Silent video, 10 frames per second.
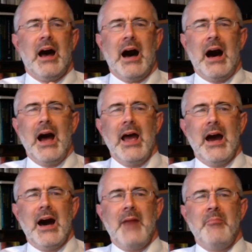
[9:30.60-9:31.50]
'I
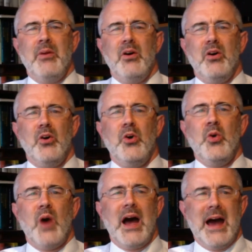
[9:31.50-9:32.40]
am who
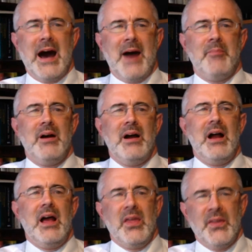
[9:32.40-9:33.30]
I am.
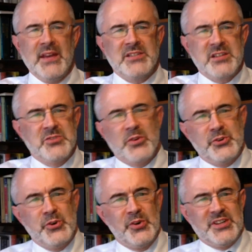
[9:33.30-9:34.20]
This is what
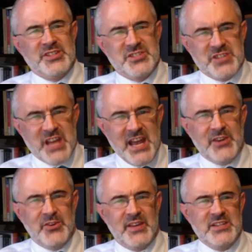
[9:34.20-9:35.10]
you're to say
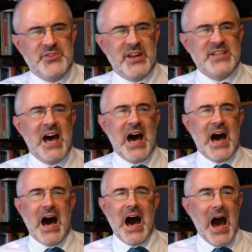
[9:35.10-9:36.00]
to the Israelites.
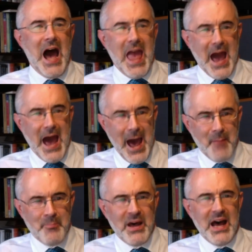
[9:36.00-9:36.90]
I
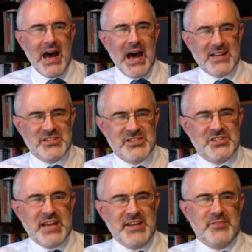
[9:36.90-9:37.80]
am has
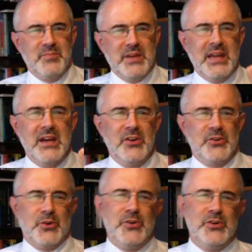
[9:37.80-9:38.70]
sent me
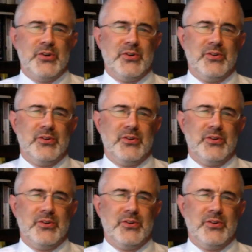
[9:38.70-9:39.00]
to you.'"